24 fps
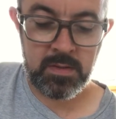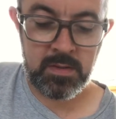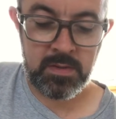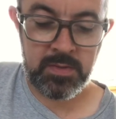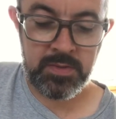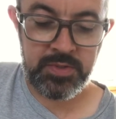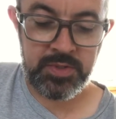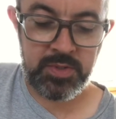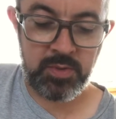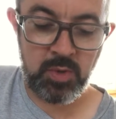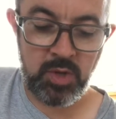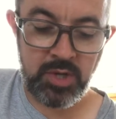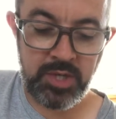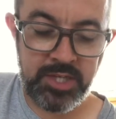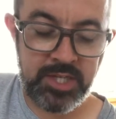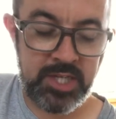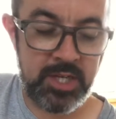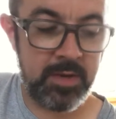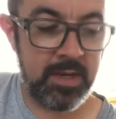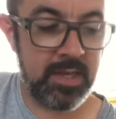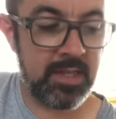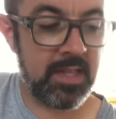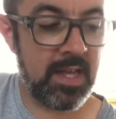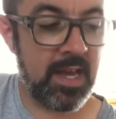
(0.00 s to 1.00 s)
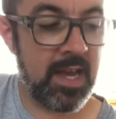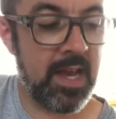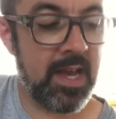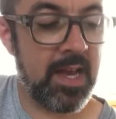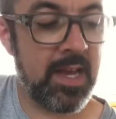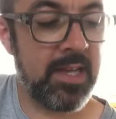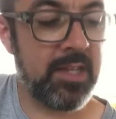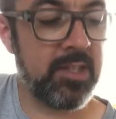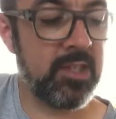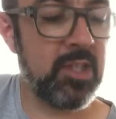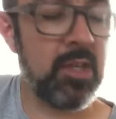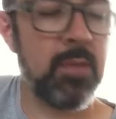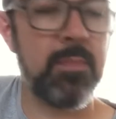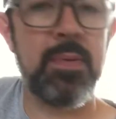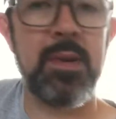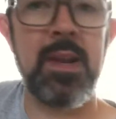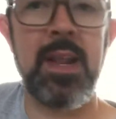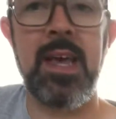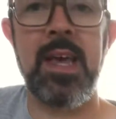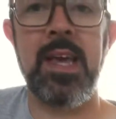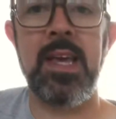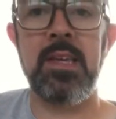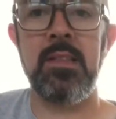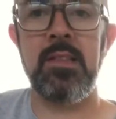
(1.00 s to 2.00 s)
So what you're doing there is you're
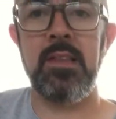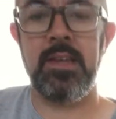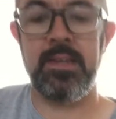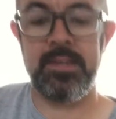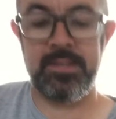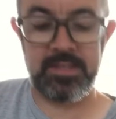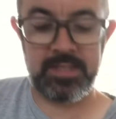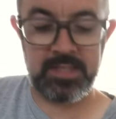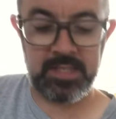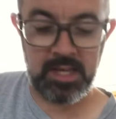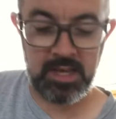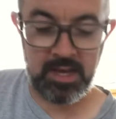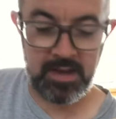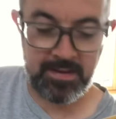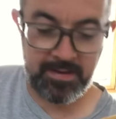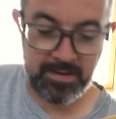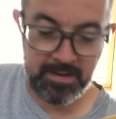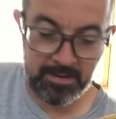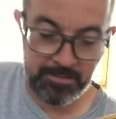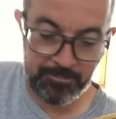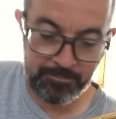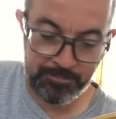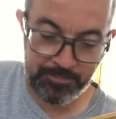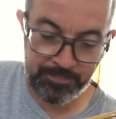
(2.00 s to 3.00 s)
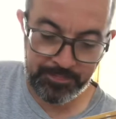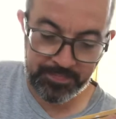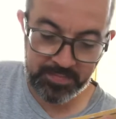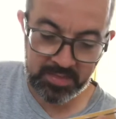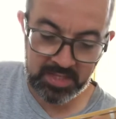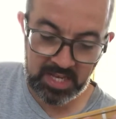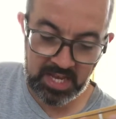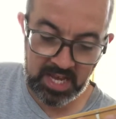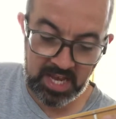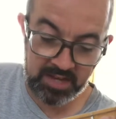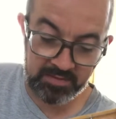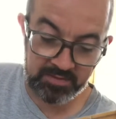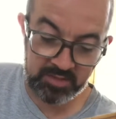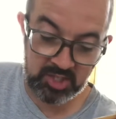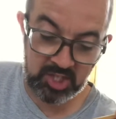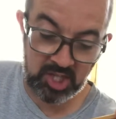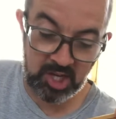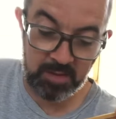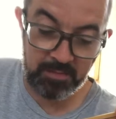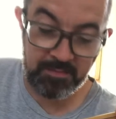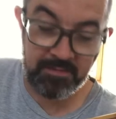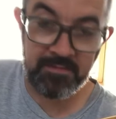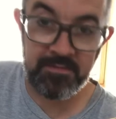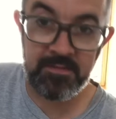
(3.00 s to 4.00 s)
playing this F
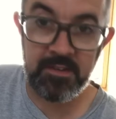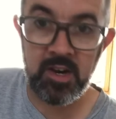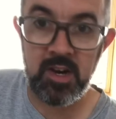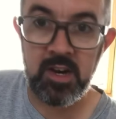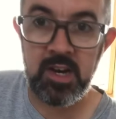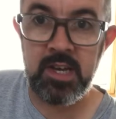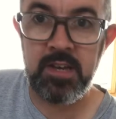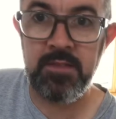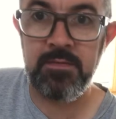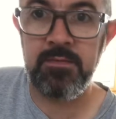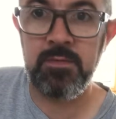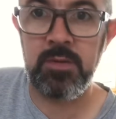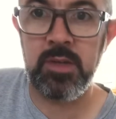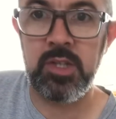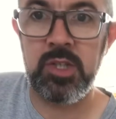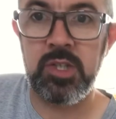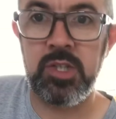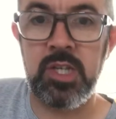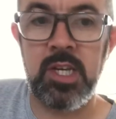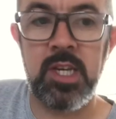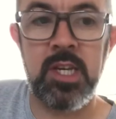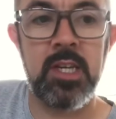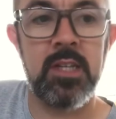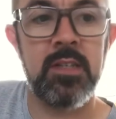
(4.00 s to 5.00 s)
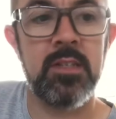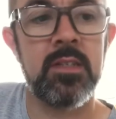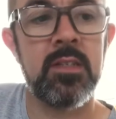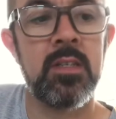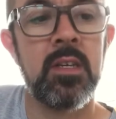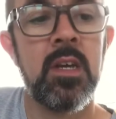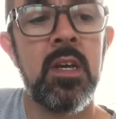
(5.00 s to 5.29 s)
sharp 5, which is